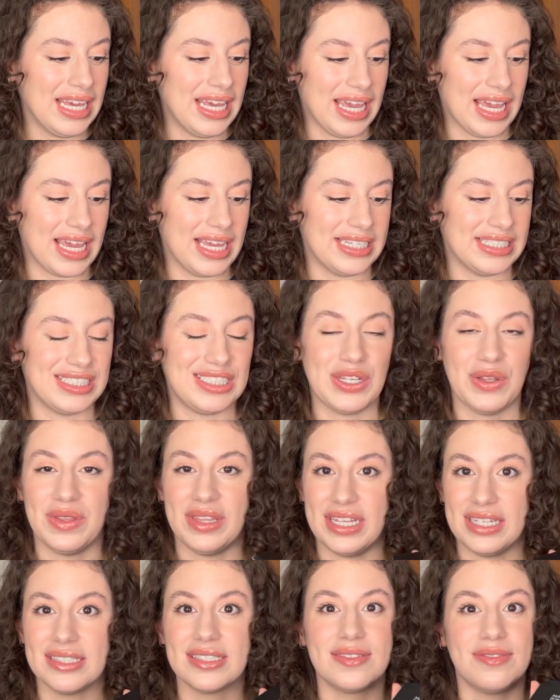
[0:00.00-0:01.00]
And so
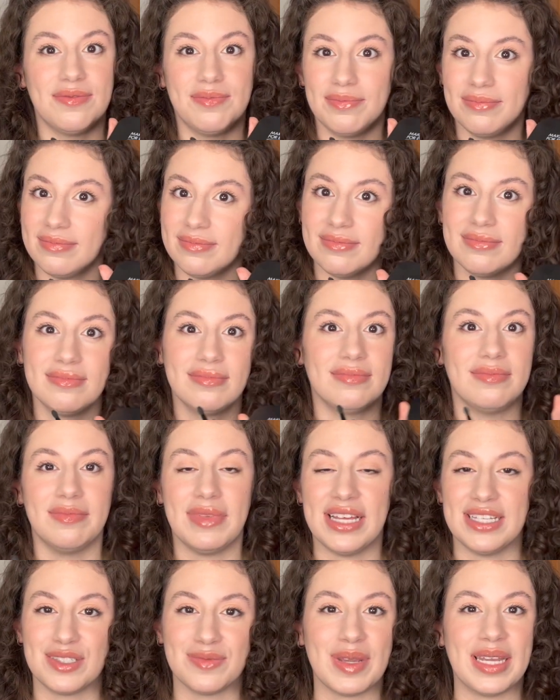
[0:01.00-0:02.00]
this
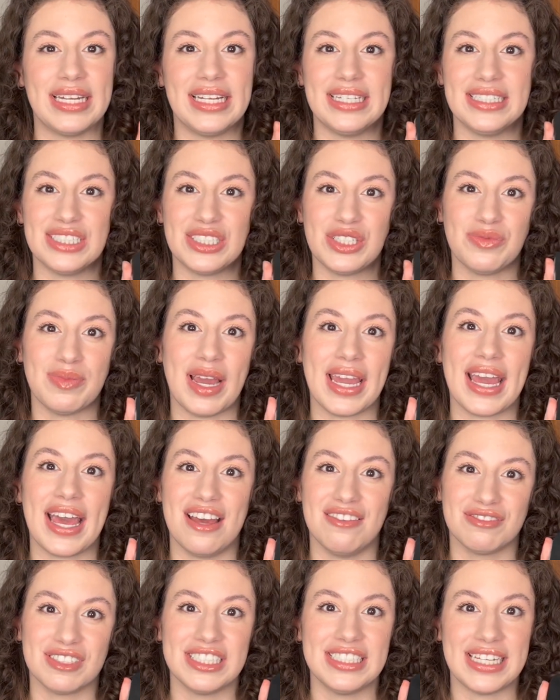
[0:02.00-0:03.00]
has made it into my
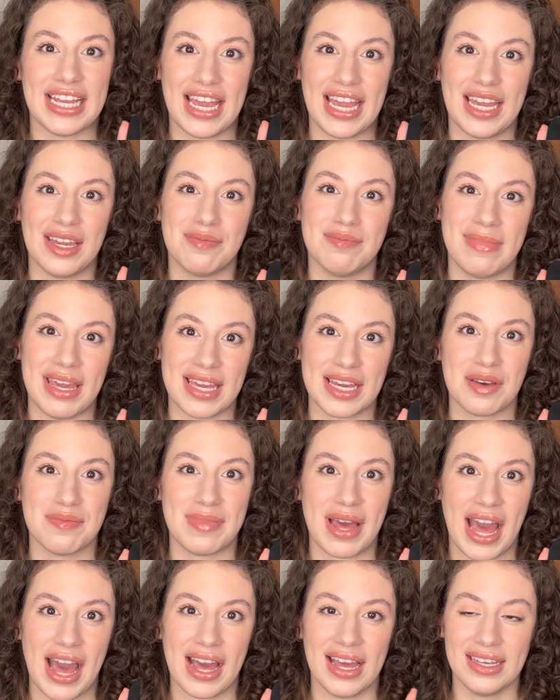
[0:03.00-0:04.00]
everyday makeup
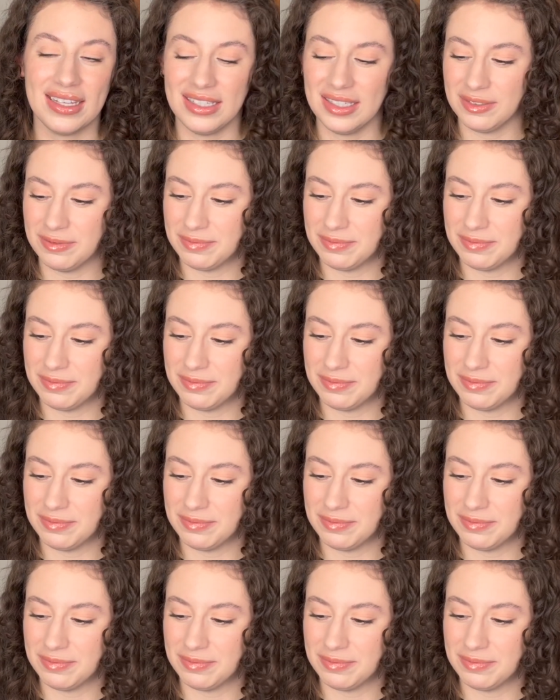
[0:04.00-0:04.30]
bag.